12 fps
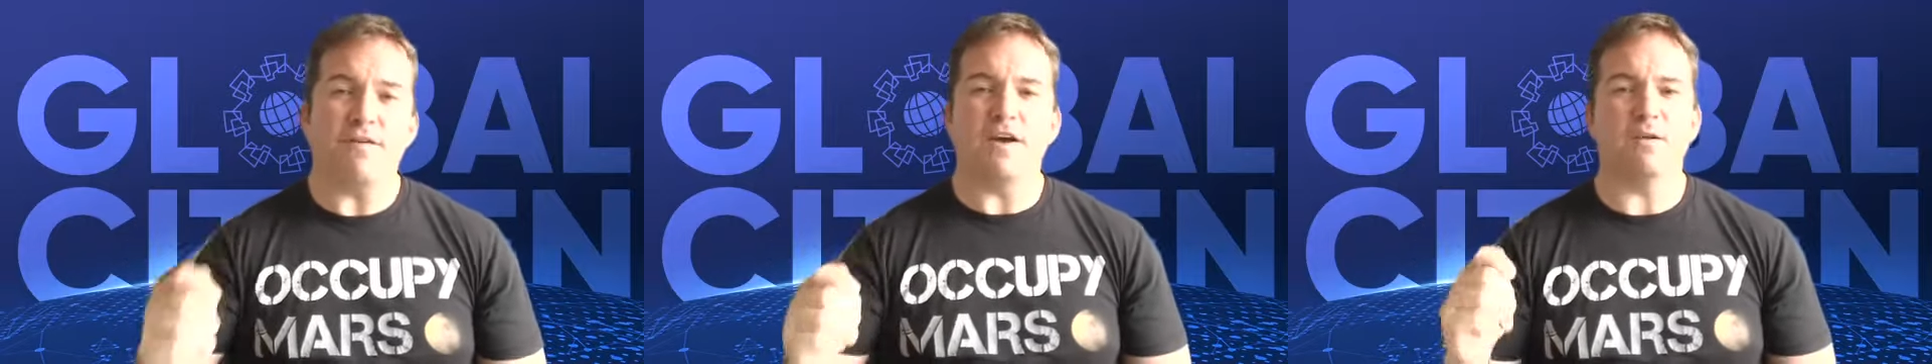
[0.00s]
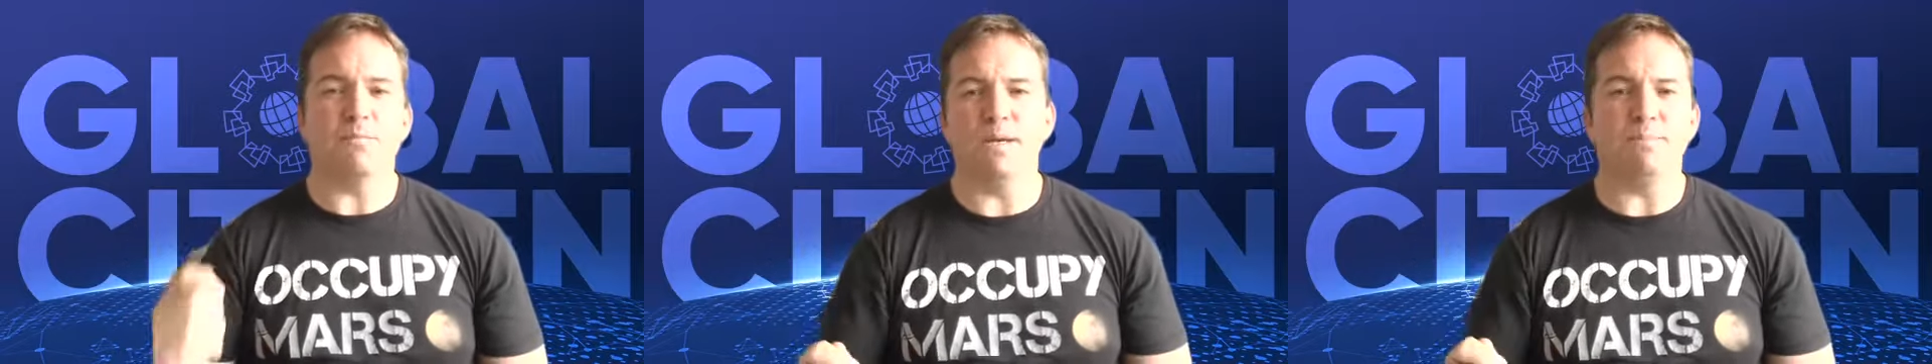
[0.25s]

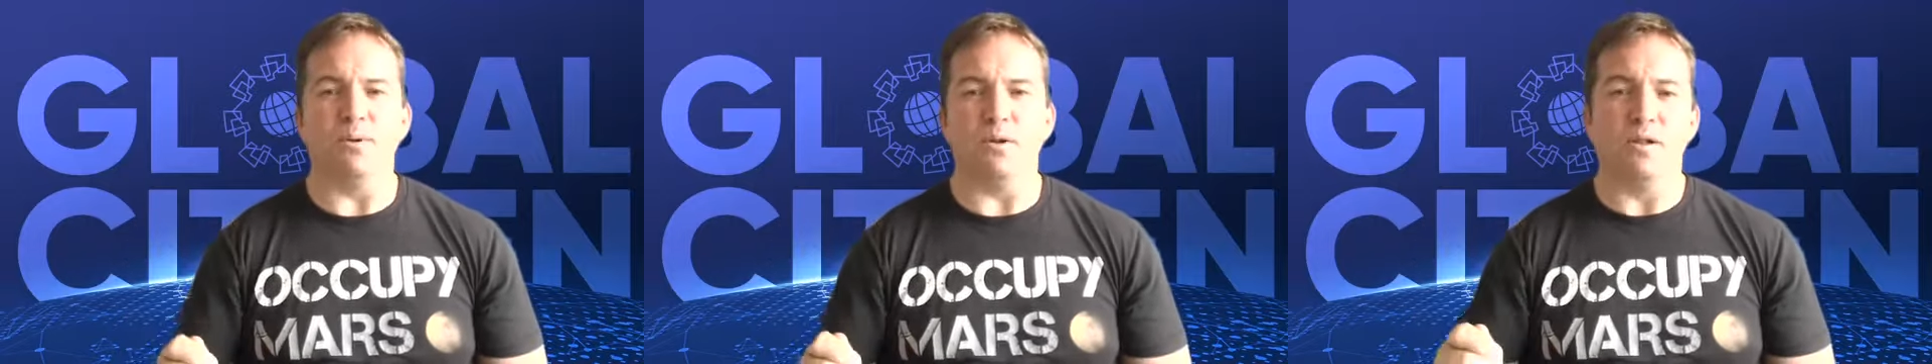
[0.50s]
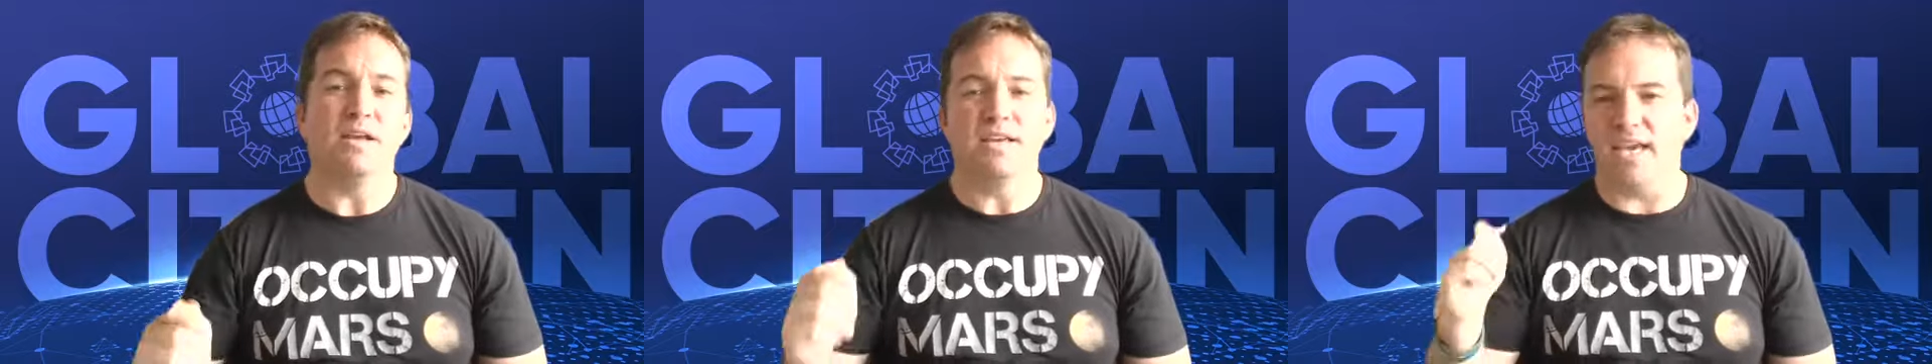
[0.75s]
other people
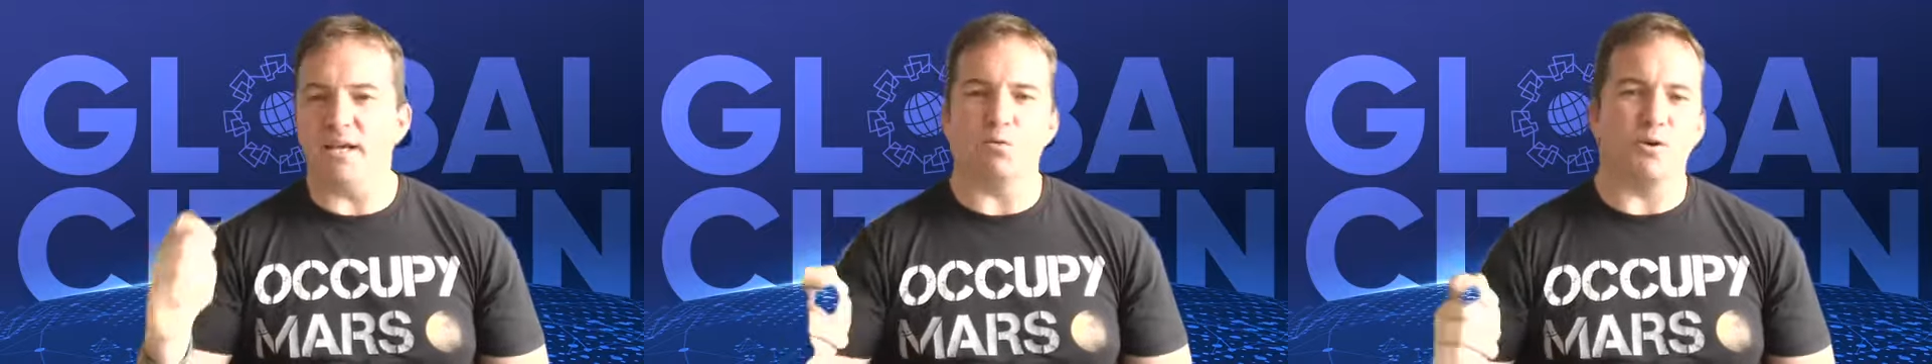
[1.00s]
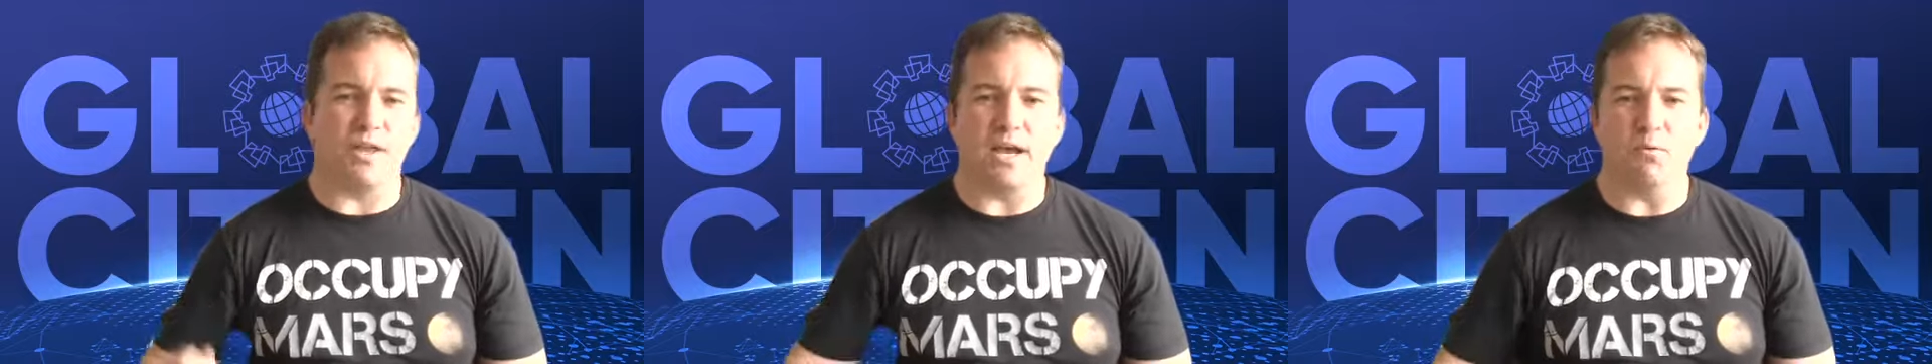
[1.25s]
get
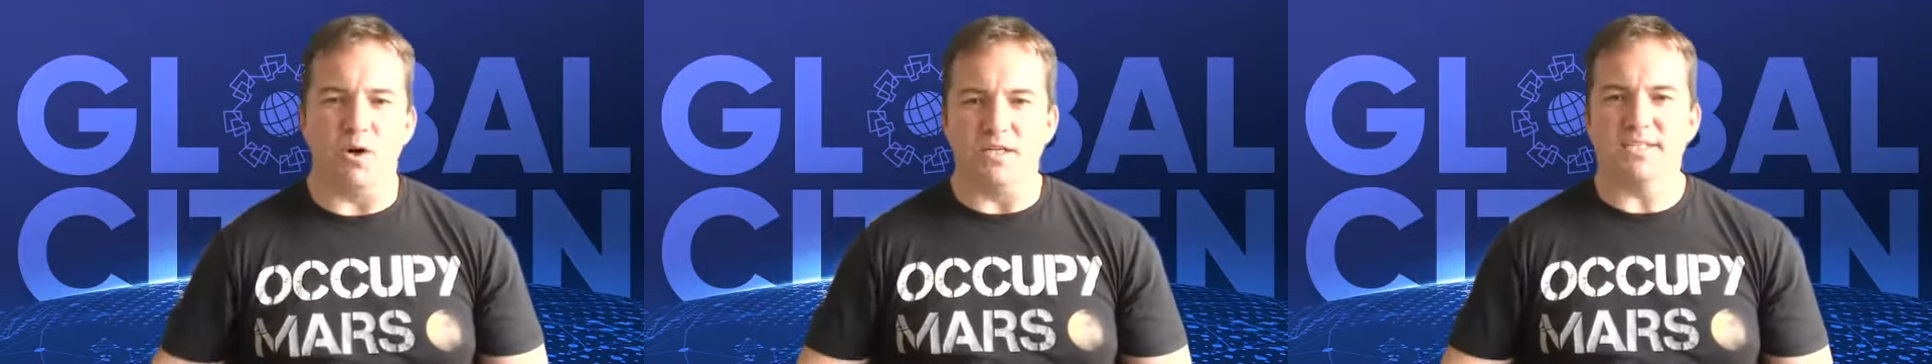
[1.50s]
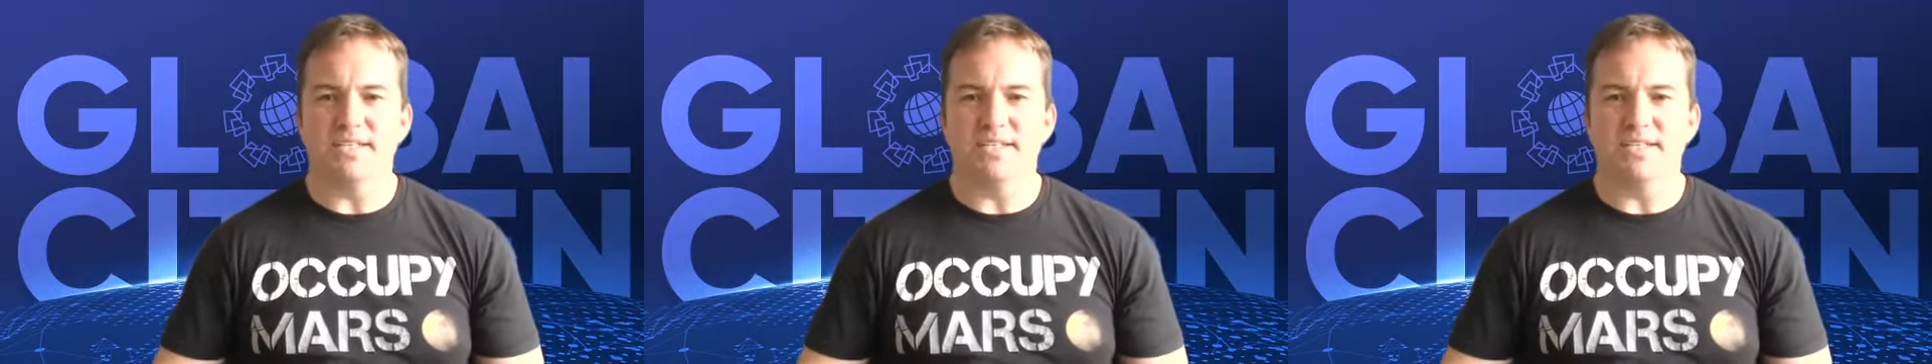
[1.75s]
what they want.